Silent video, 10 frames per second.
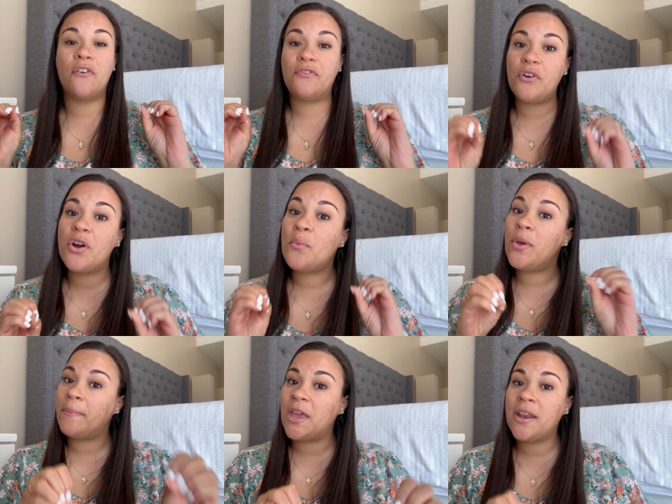for
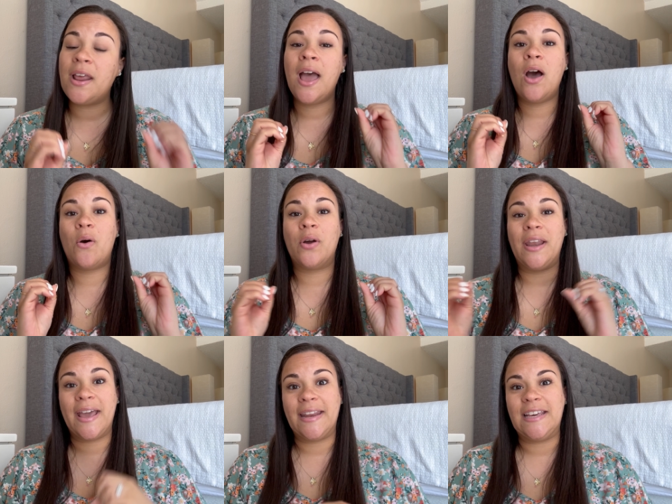women or
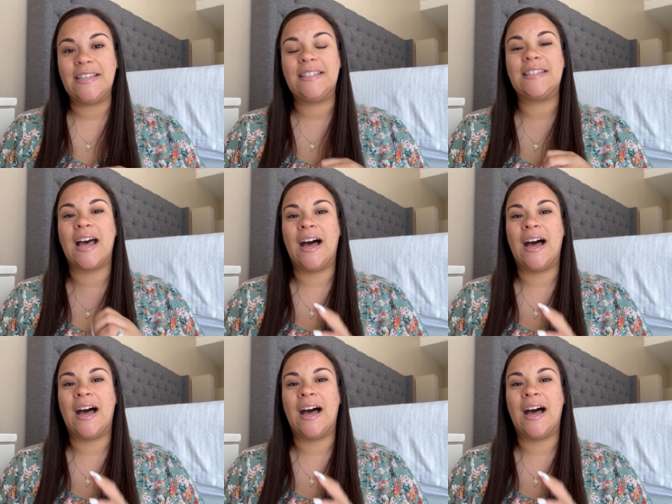ladies.